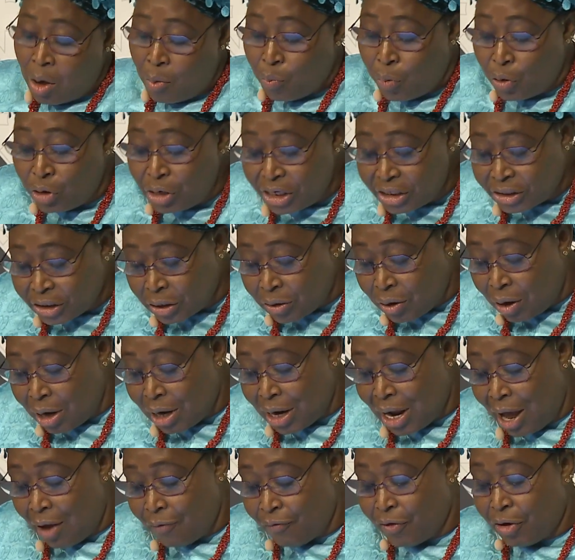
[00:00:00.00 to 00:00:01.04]
political
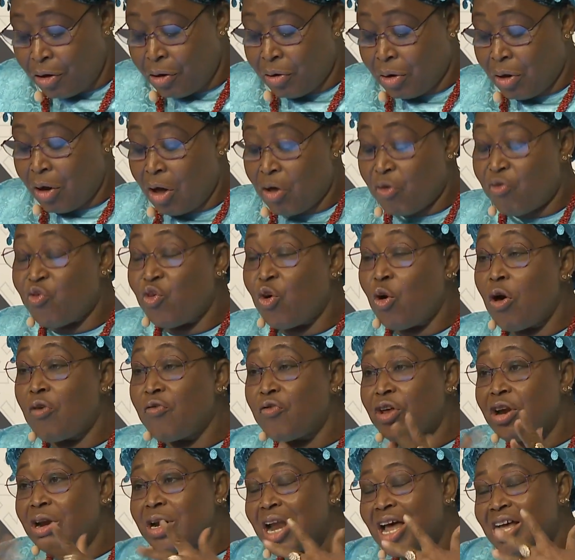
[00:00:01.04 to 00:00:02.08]

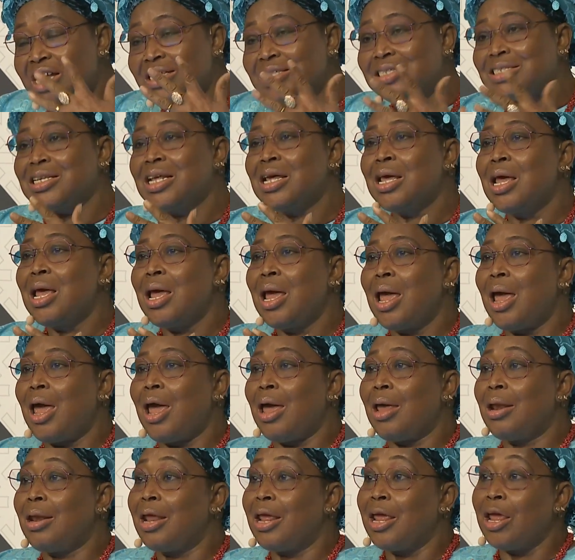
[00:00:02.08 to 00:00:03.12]
governance,
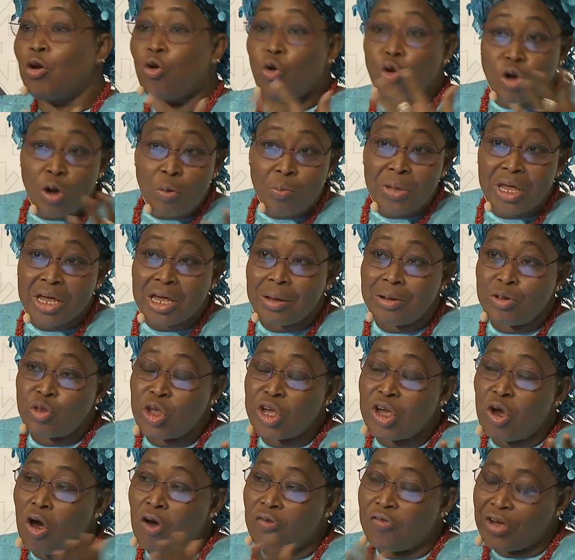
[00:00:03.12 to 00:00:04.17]
and
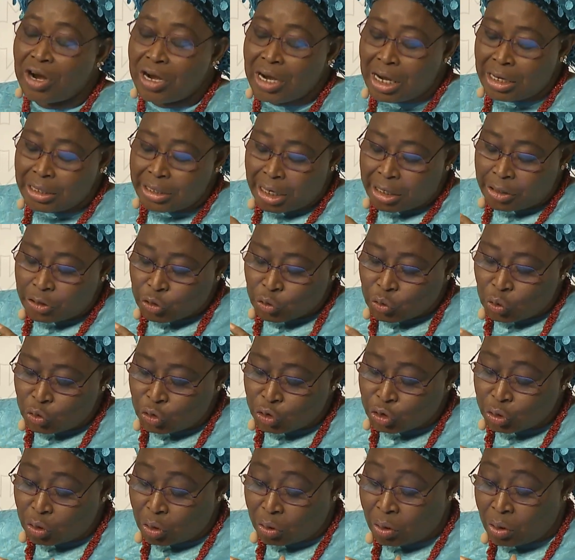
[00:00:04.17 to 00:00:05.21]
economic governance and
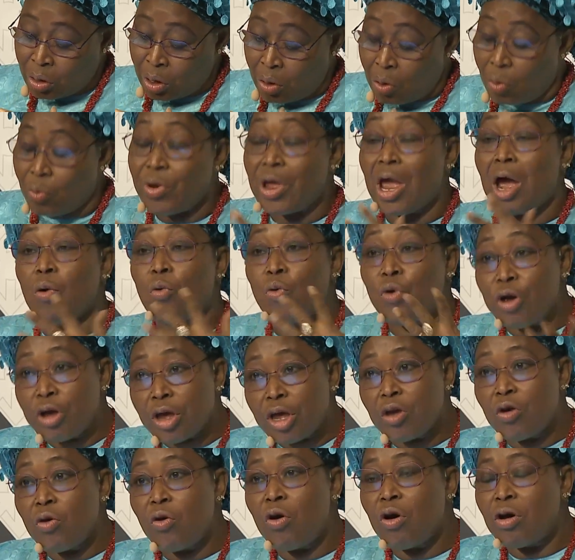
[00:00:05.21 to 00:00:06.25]
social. We are
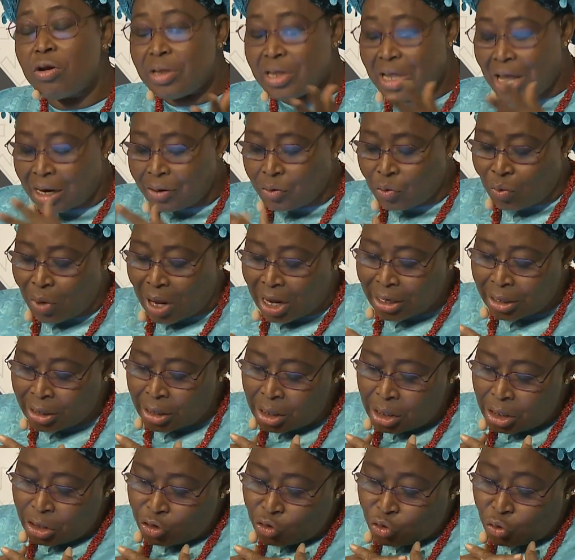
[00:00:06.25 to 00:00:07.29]
working on that one
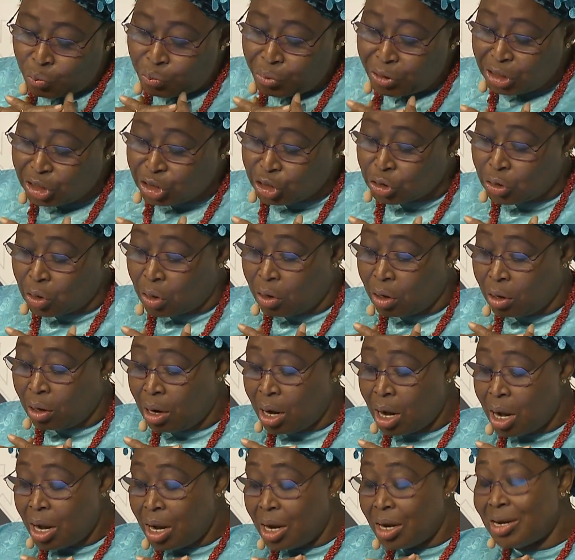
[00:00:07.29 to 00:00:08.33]
to be sure
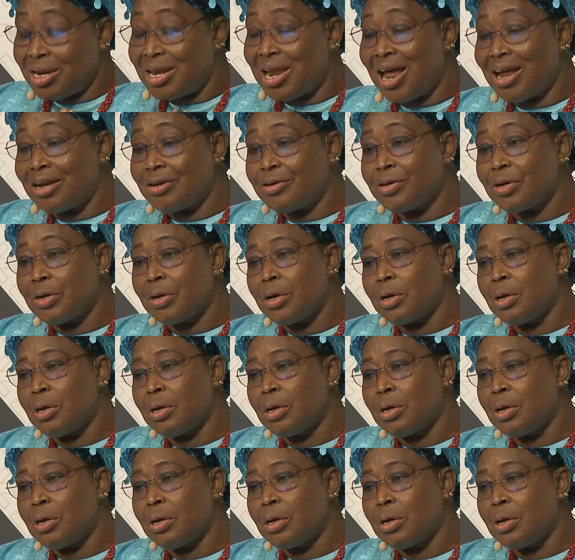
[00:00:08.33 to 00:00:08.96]
that